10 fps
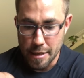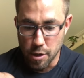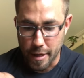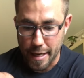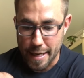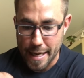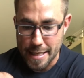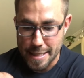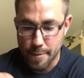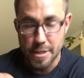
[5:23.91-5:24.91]

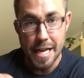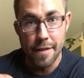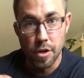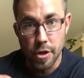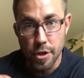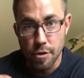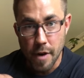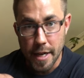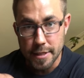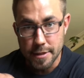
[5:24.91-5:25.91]
Getting someone to have a look at your
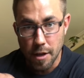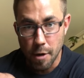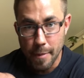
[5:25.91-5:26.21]
running style,